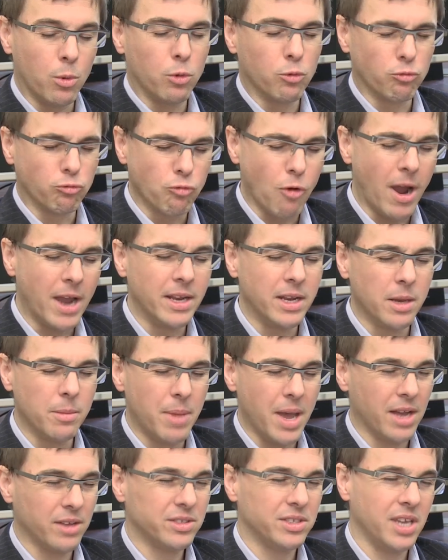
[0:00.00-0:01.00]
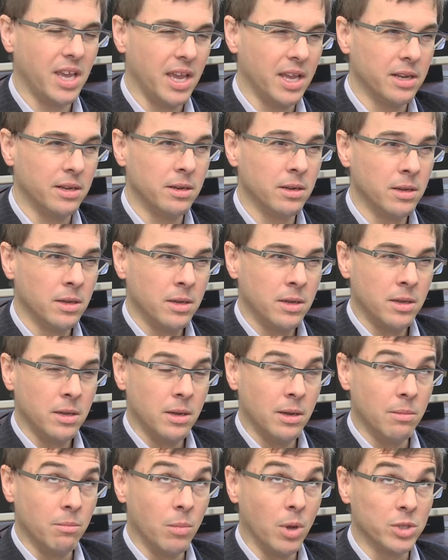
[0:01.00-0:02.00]
I will write about 10
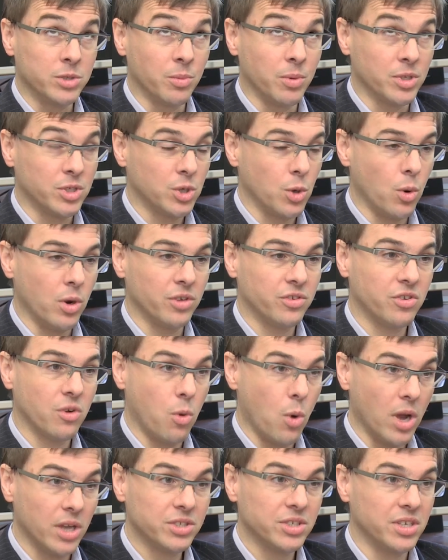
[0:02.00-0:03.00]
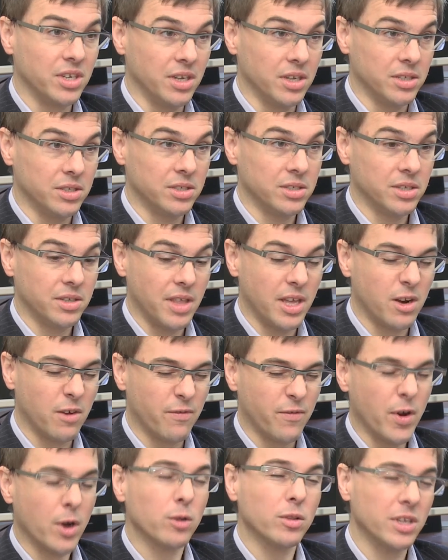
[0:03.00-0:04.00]
multiple choice questions that are
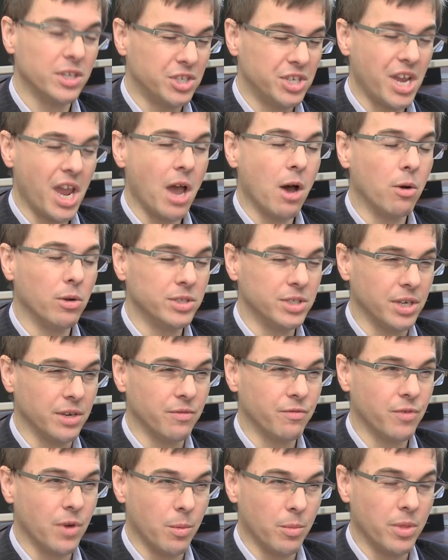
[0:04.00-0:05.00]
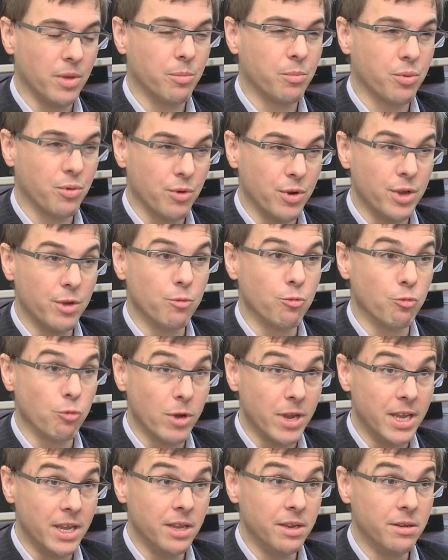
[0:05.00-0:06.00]
fairly challenging from the
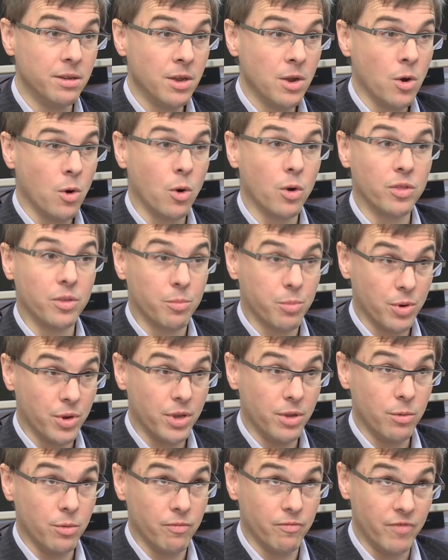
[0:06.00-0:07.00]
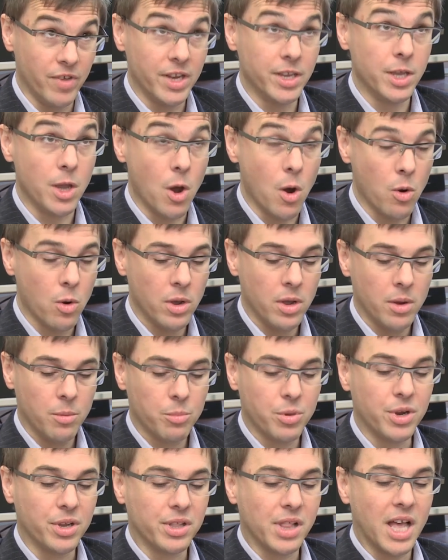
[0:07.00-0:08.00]
pre-read or the
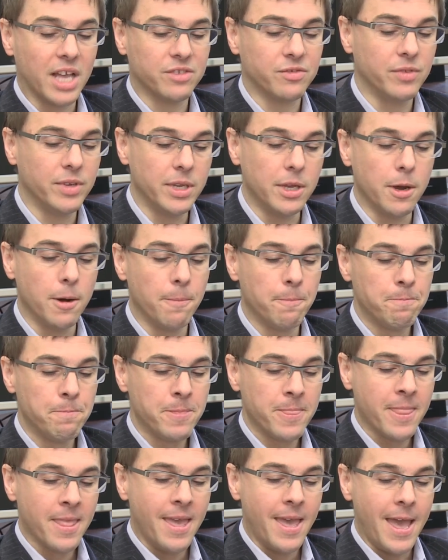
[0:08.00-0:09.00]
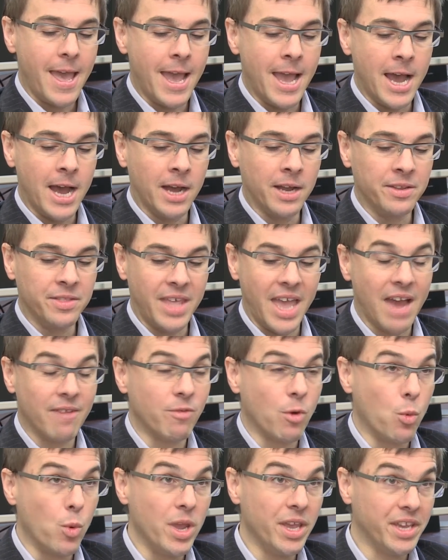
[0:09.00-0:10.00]
pre-class video. And they
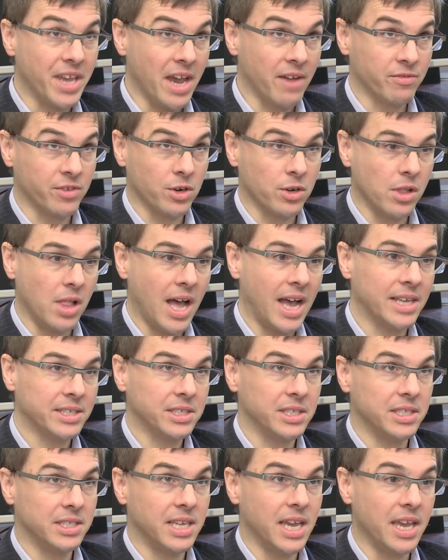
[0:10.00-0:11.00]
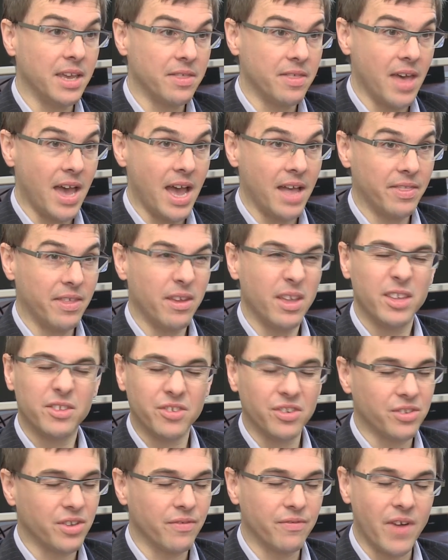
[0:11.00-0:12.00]
have a week after class to take that.
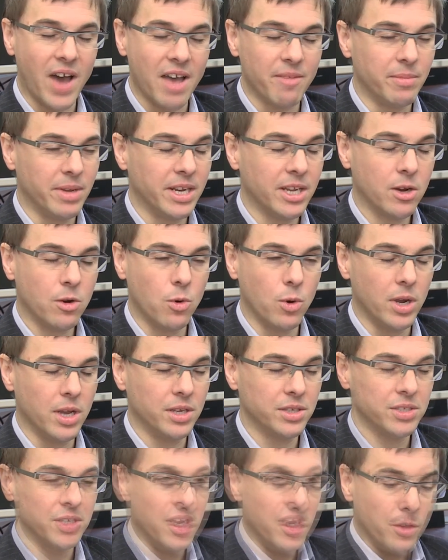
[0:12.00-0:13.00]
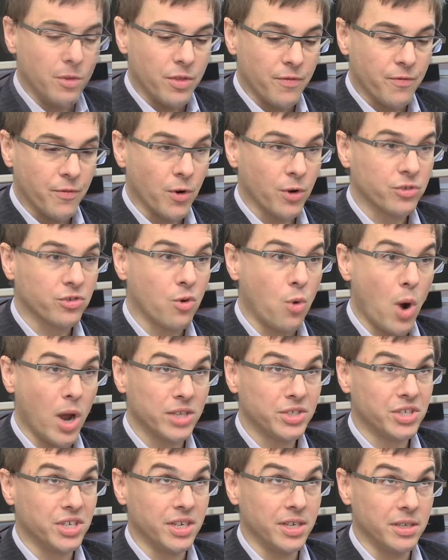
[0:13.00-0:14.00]
It's just a 5-minute quiz. The first
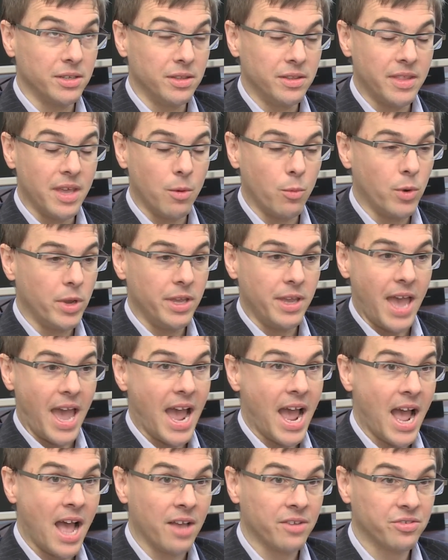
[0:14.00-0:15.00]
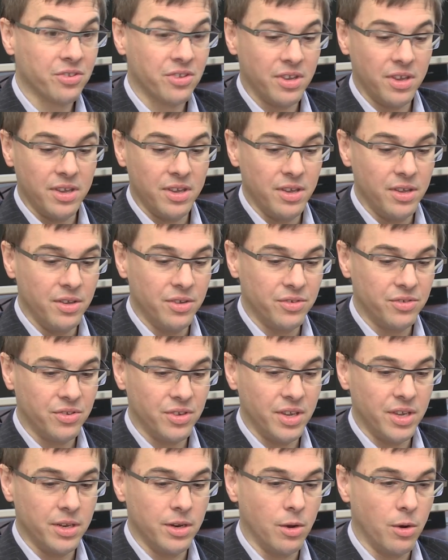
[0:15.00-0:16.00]
question that we ask is,
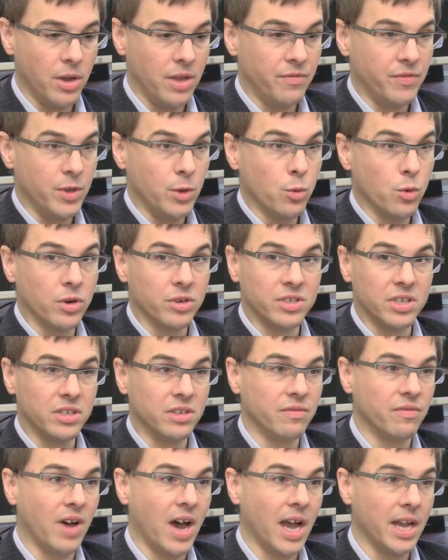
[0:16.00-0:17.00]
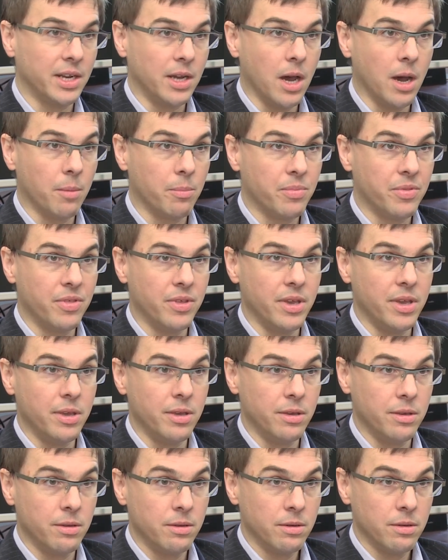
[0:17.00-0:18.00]
if you were to divide up
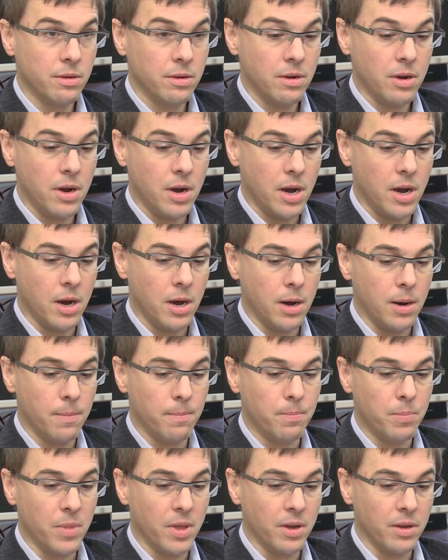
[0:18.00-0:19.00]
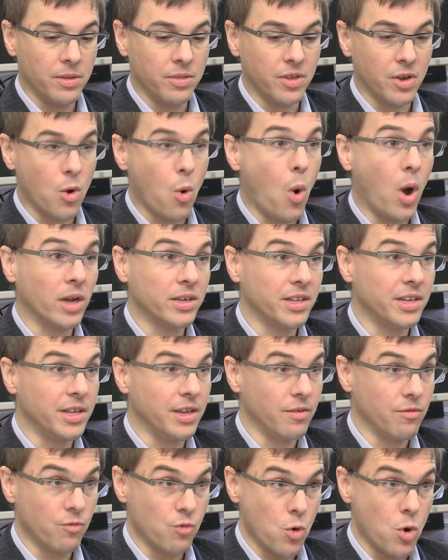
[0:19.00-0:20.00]
the
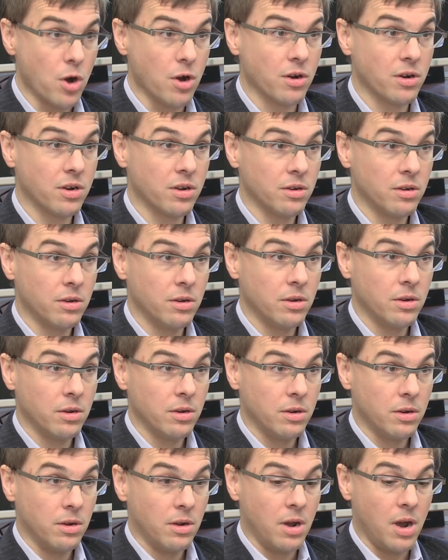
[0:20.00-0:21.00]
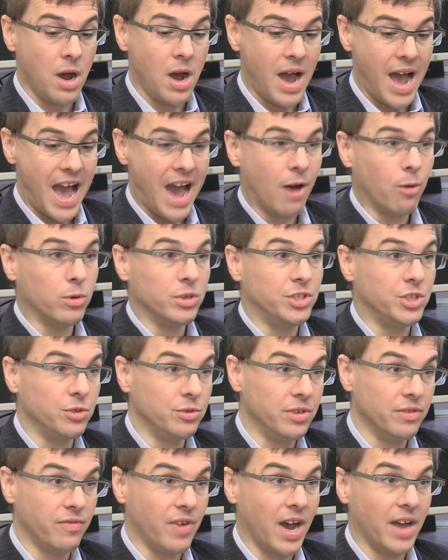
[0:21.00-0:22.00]
quantity of work, how would you
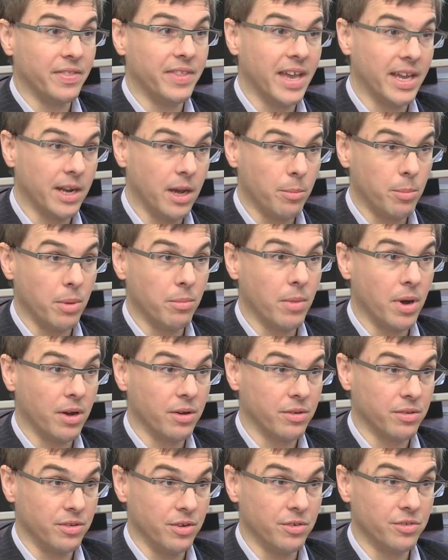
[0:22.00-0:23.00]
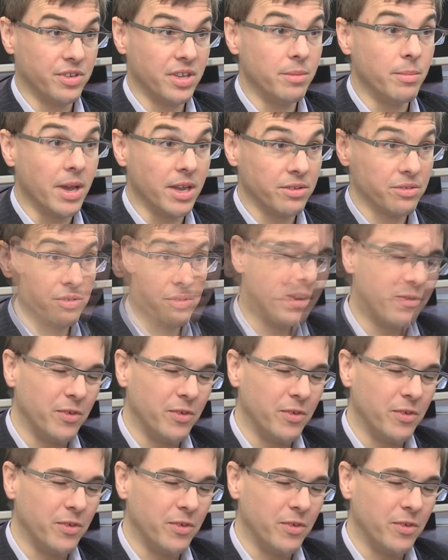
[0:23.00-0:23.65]
divide that up among your teammates?